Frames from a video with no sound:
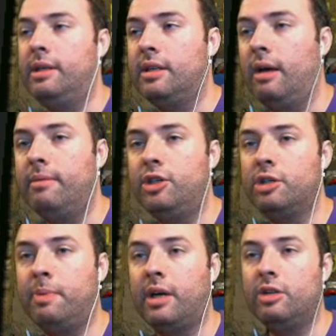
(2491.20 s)
me some, and
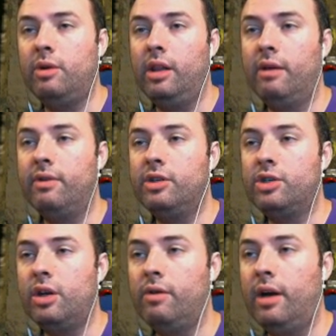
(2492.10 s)
just because we live in
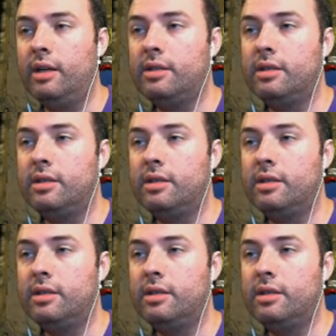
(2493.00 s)
stone huts